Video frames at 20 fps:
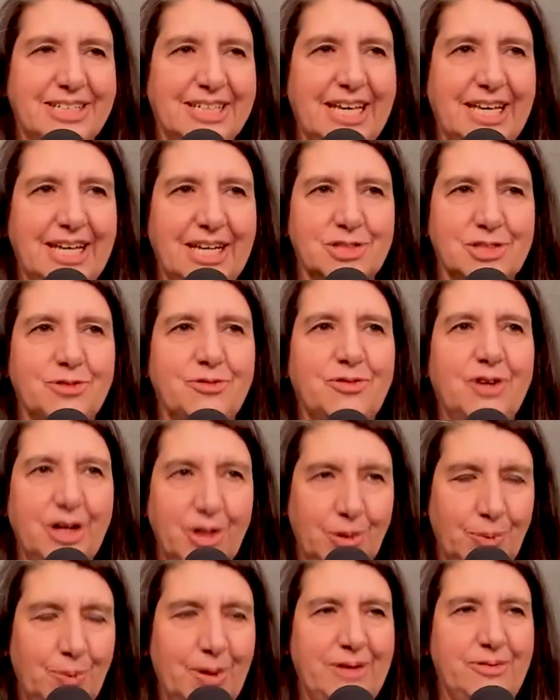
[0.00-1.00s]
to get as far
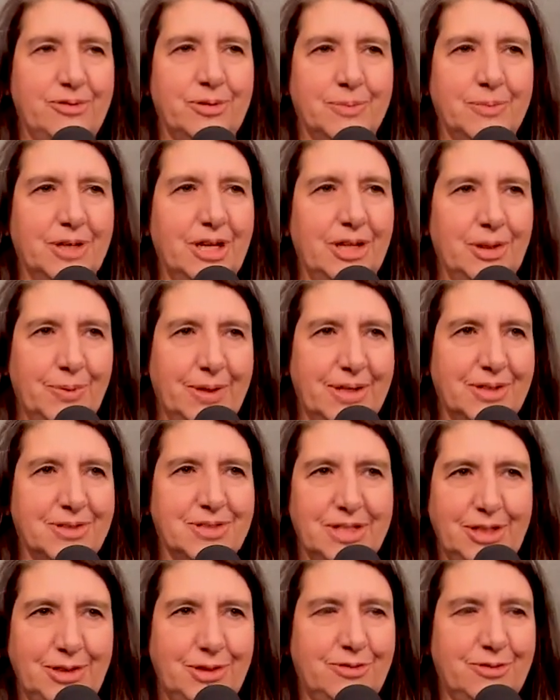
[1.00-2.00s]
away from Colorado
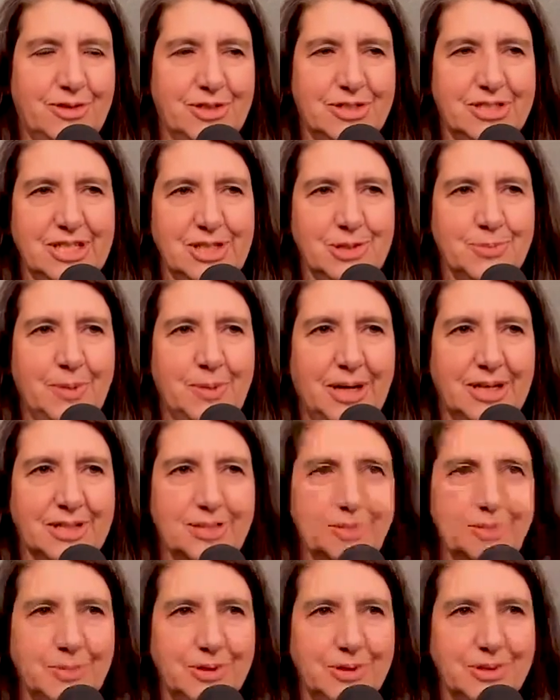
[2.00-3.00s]
State University as
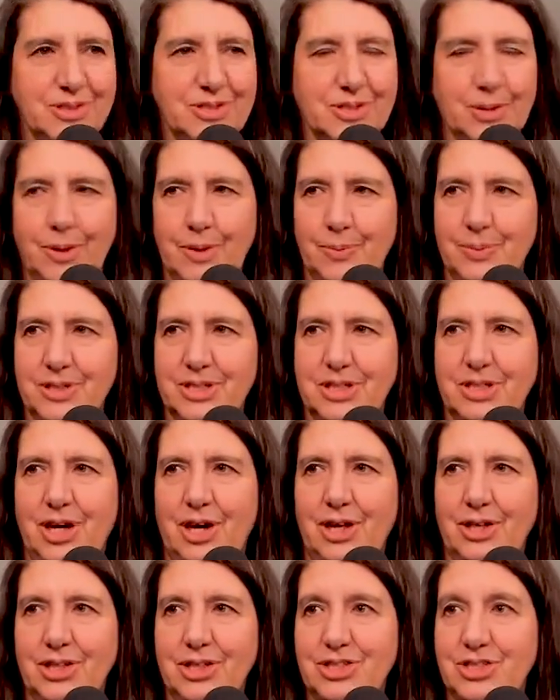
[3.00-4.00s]
possible, so I went to
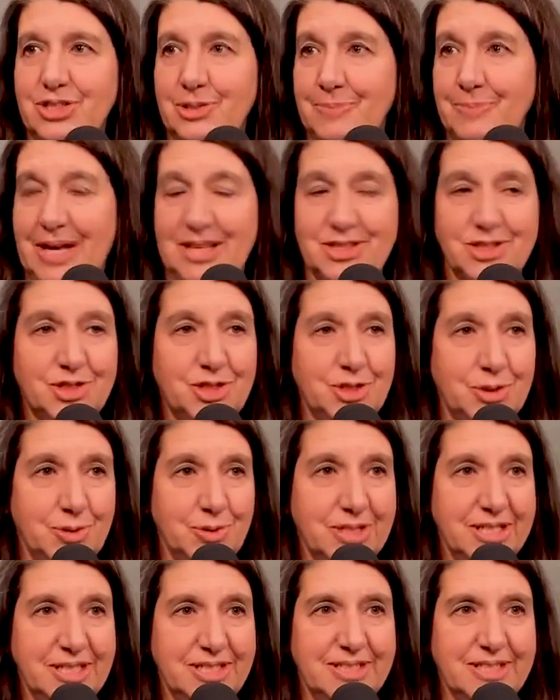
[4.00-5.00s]
college in
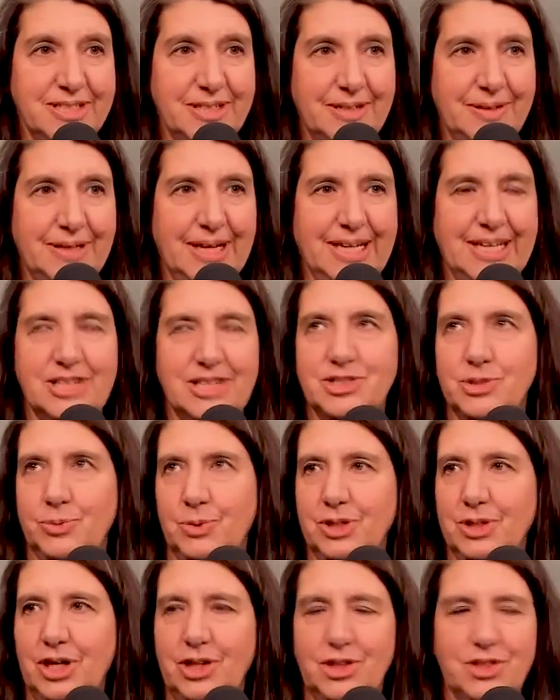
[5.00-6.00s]
Massachusetts. I guess there
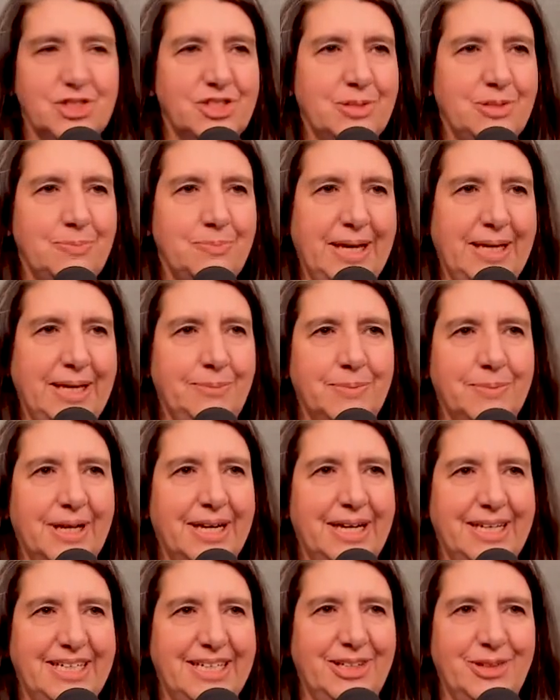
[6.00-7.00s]
were colleges in Maine, but
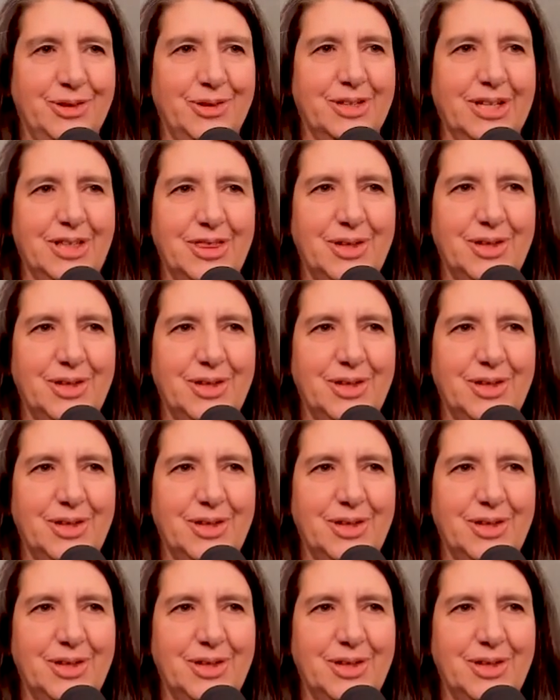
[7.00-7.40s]
I didn't look at